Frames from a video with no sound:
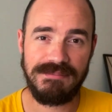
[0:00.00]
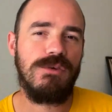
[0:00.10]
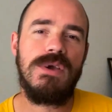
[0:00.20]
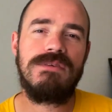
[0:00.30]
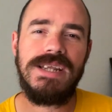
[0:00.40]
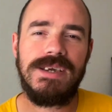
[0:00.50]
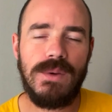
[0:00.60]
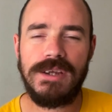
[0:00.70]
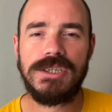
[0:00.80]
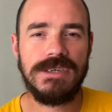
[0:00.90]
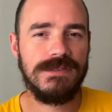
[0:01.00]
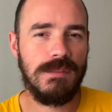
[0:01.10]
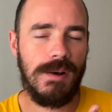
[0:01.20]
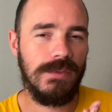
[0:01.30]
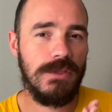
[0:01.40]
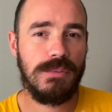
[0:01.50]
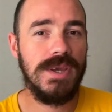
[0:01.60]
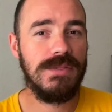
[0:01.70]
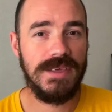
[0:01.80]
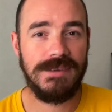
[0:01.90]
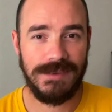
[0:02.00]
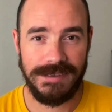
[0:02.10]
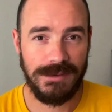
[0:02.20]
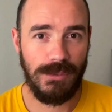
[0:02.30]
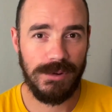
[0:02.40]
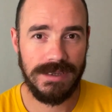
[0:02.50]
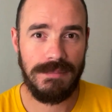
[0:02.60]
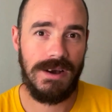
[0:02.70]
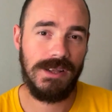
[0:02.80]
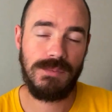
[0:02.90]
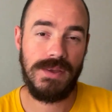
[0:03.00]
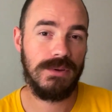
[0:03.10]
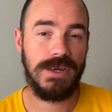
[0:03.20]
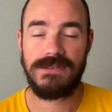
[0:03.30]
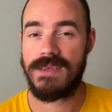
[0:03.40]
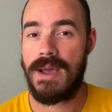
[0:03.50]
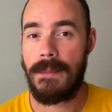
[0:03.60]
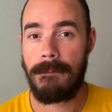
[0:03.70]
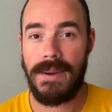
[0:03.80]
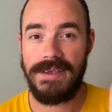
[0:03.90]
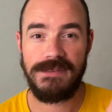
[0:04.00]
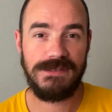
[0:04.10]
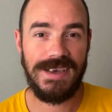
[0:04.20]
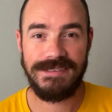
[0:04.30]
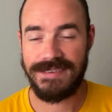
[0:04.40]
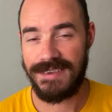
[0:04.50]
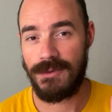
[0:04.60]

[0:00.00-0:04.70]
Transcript: If you have any questions about the three things I talked about, whether it's mindset,